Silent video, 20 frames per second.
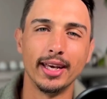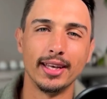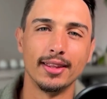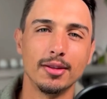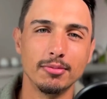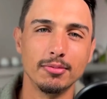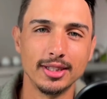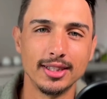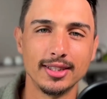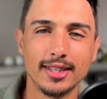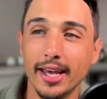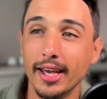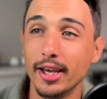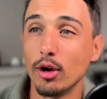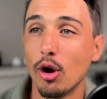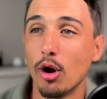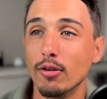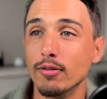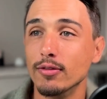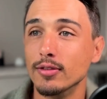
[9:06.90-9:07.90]
make the
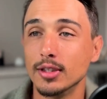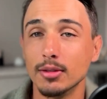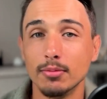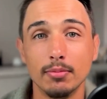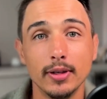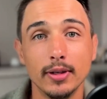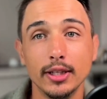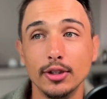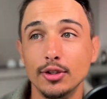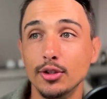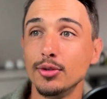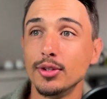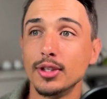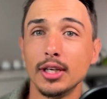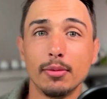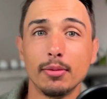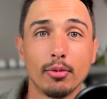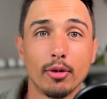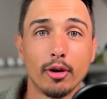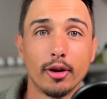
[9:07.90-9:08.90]
mistake of simply
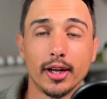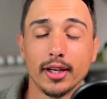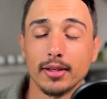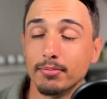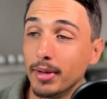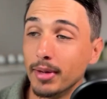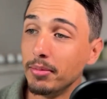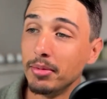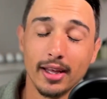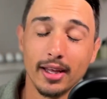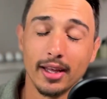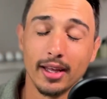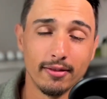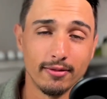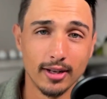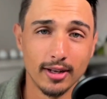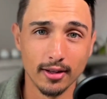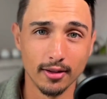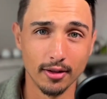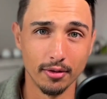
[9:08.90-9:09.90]
choosing a product. Maybe they've
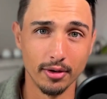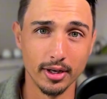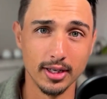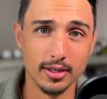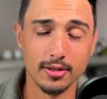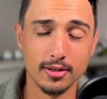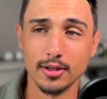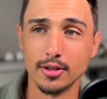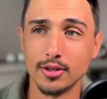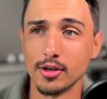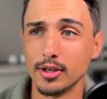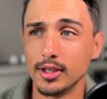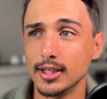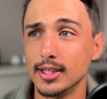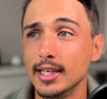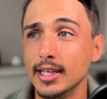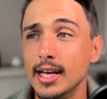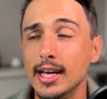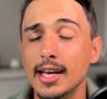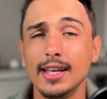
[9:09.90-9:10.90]
done the research on it.
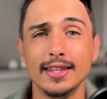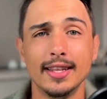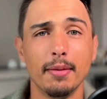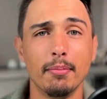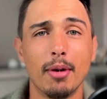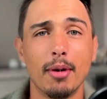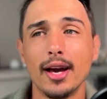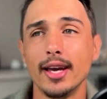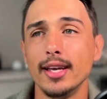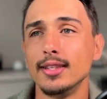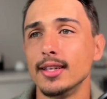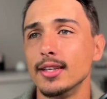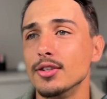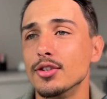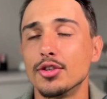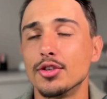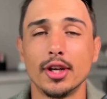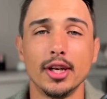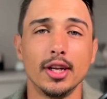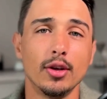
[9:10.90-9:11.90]
They buy it and
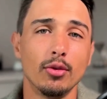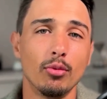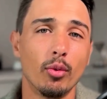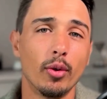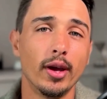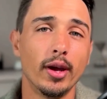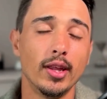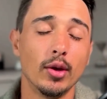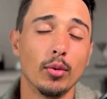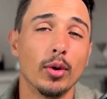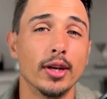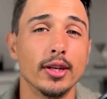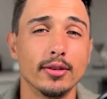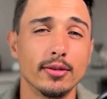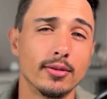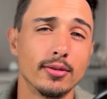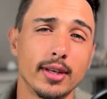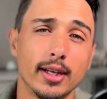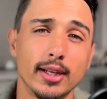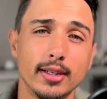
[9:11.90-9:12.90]
straight away they're wanting
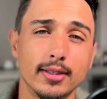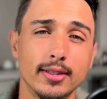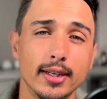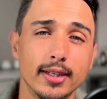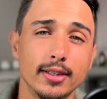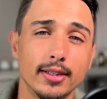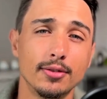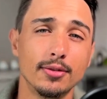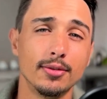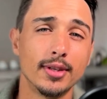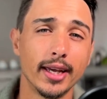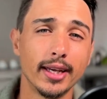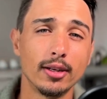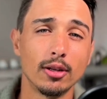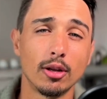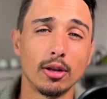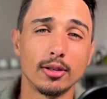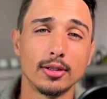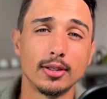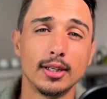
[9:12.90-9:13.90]
to send it to
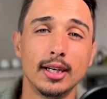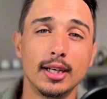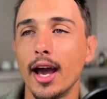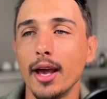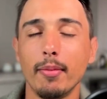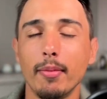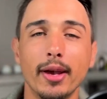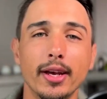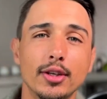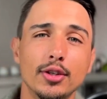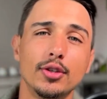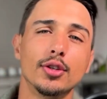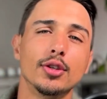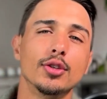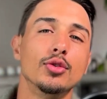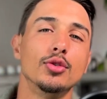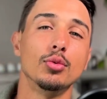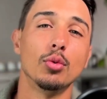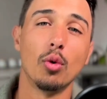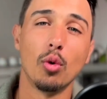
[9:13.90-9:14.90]
Takealot. I make sure
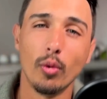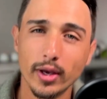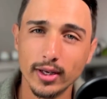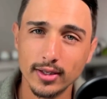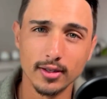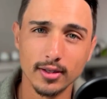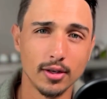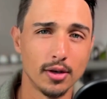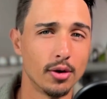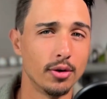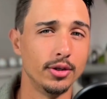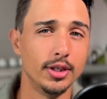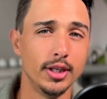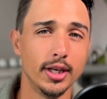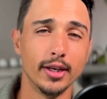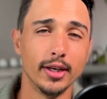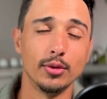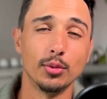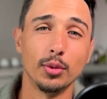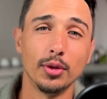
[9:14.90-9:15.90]
to always
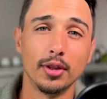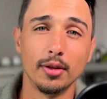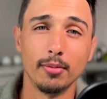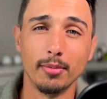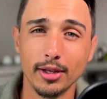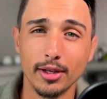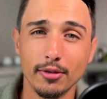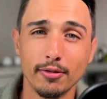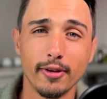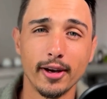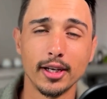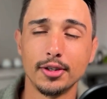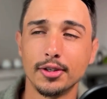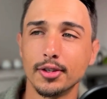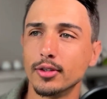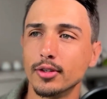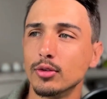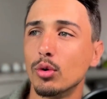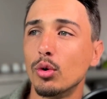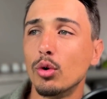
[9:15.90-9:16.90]
negotiate with the
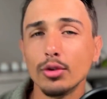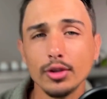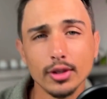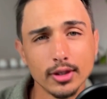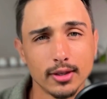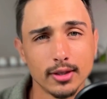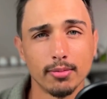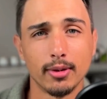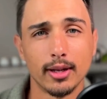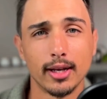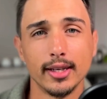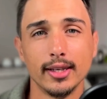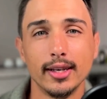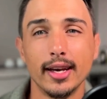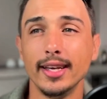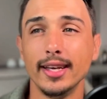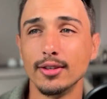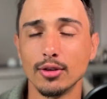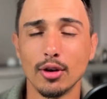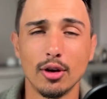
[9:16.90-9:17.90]
manufacturer or the
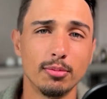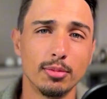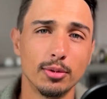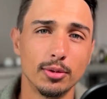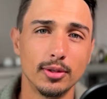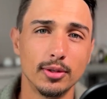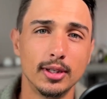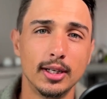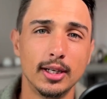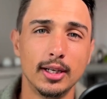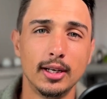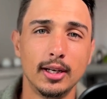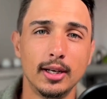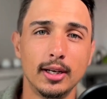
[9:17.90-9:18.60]
supplier a sample.